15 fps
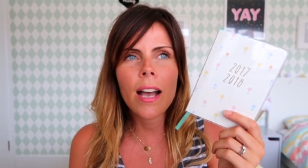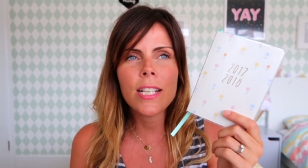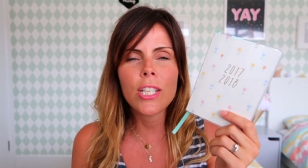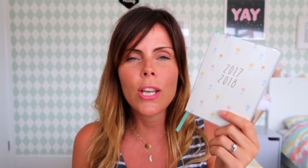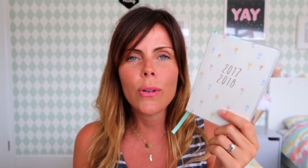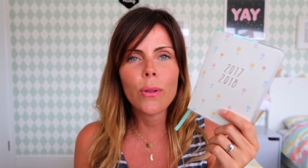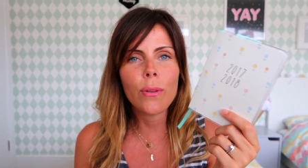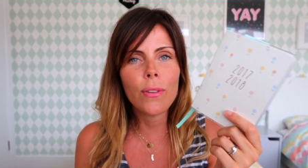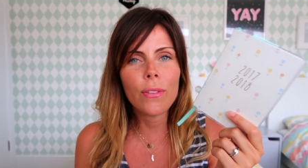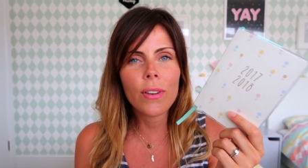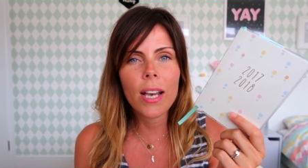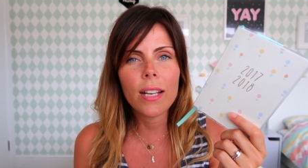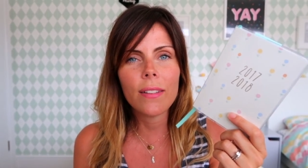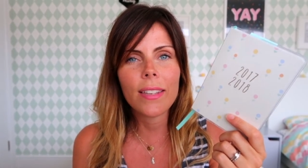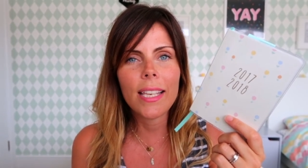I don't know if you've
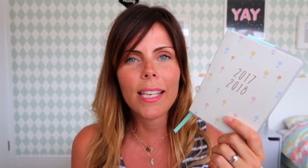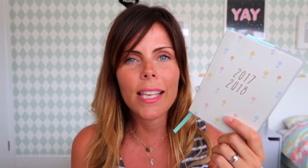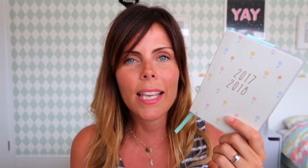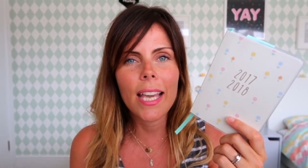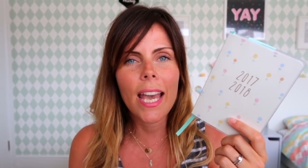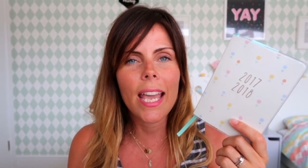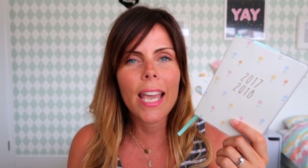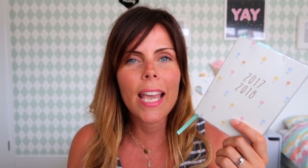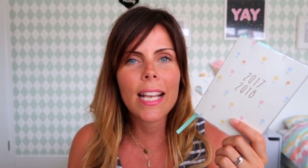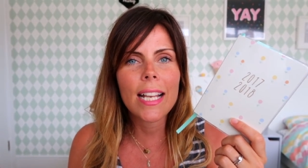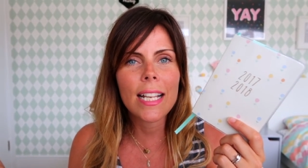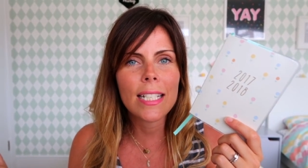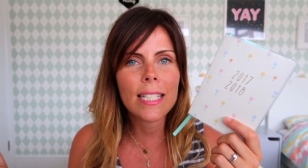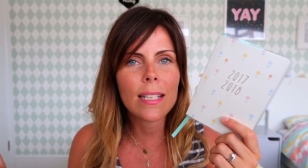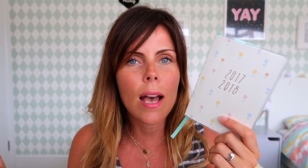heard of Kikki K.
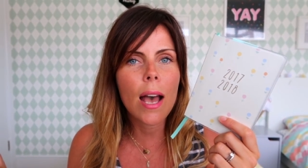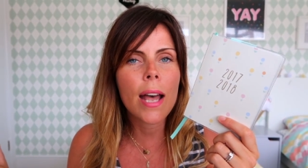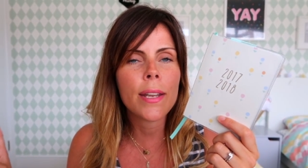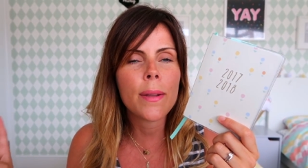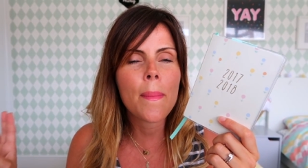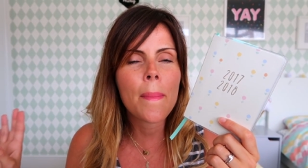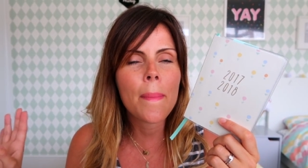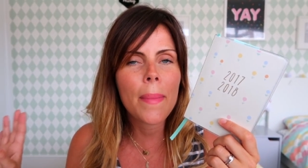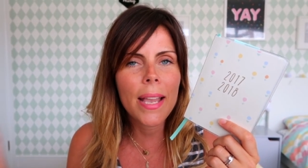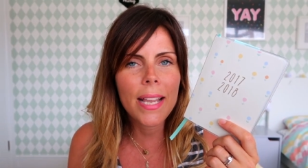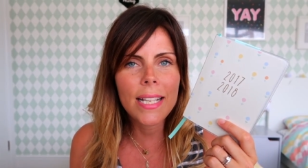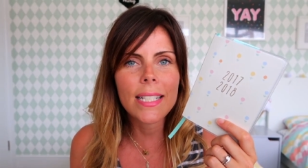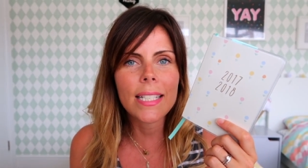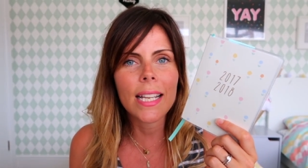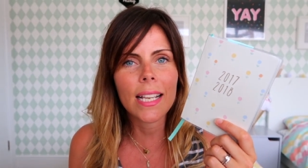It is an
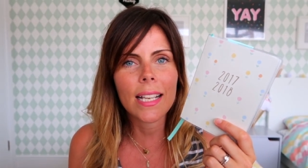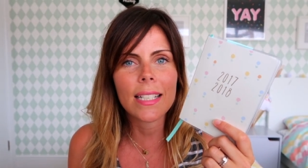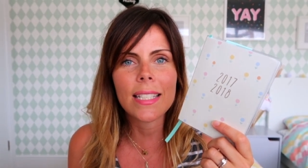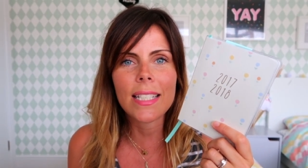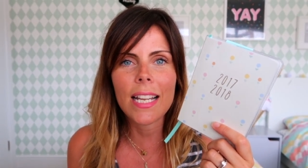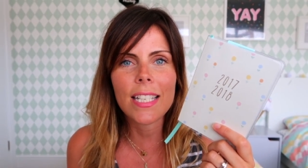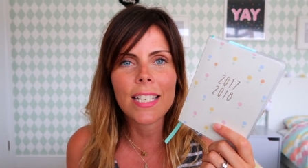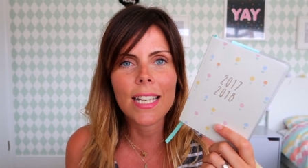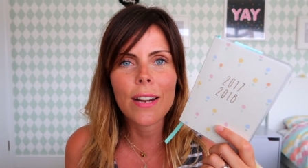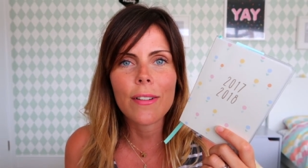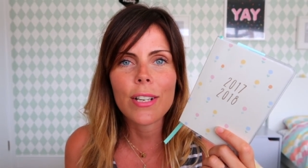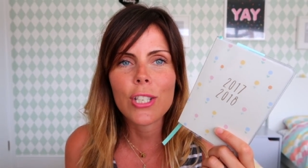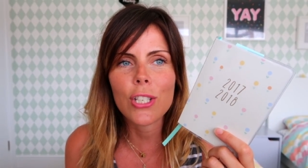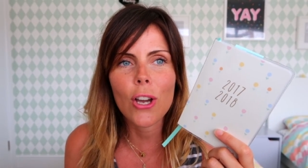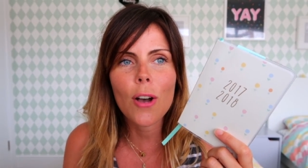amazing
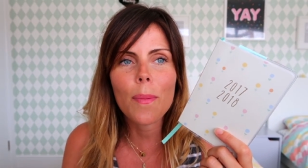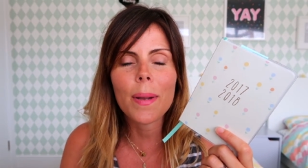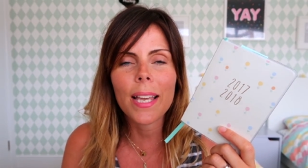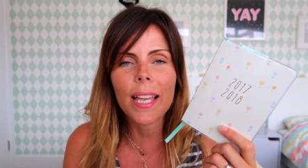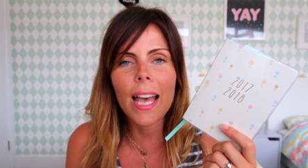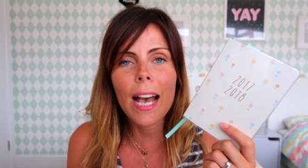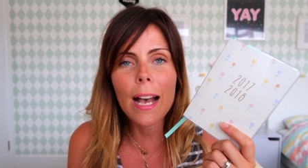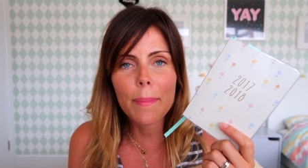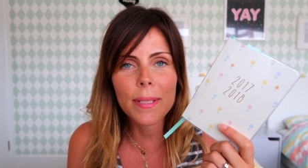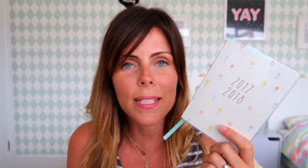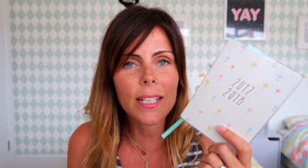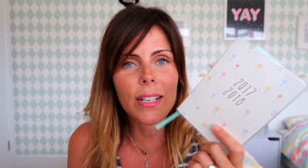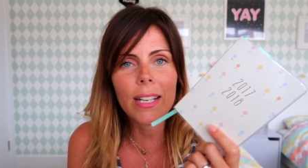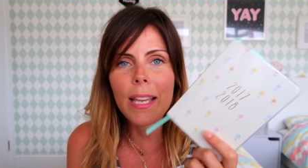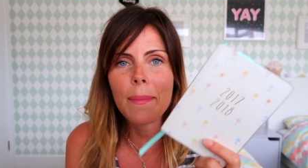stationery shop like
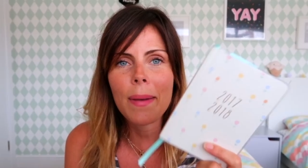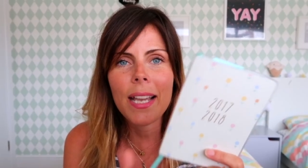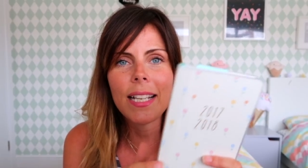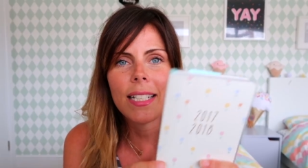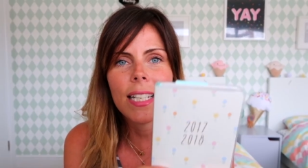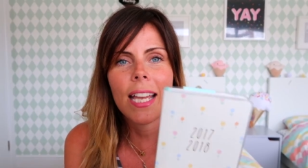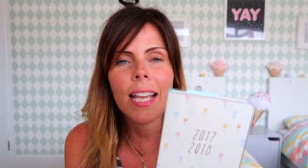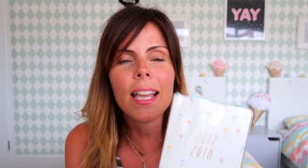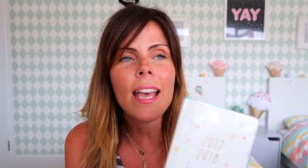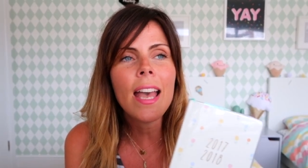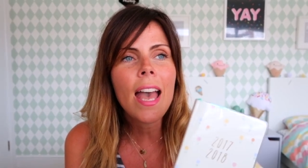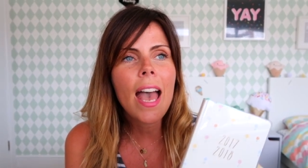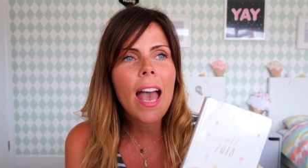absolutely amazing